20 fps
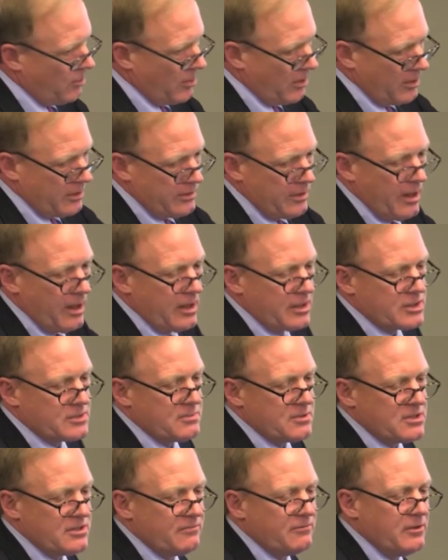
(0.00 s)
were
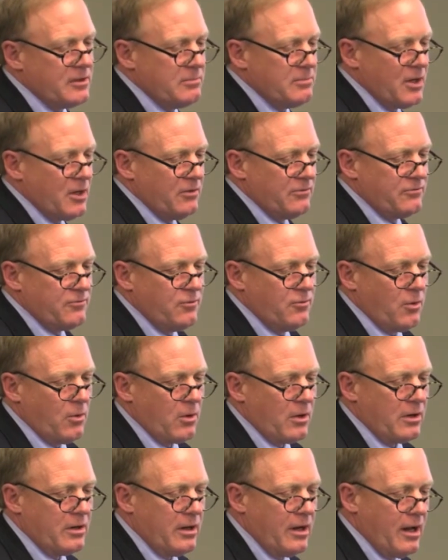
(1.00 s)
specifically built
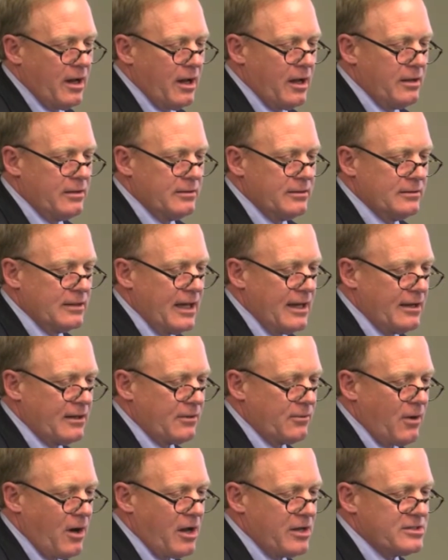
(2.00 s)
for Atlantic
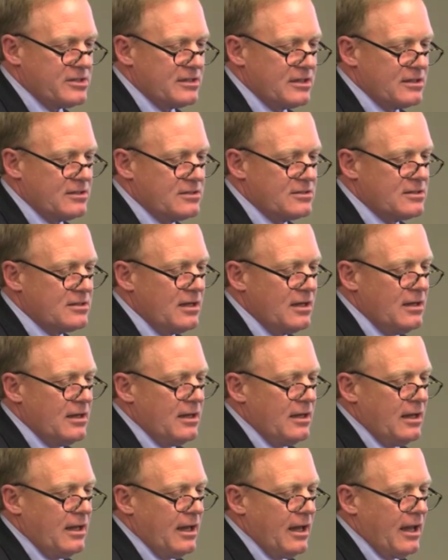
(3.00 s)
crossings,
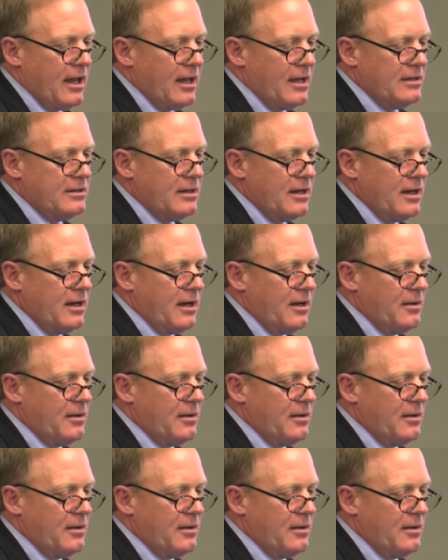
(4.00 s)
and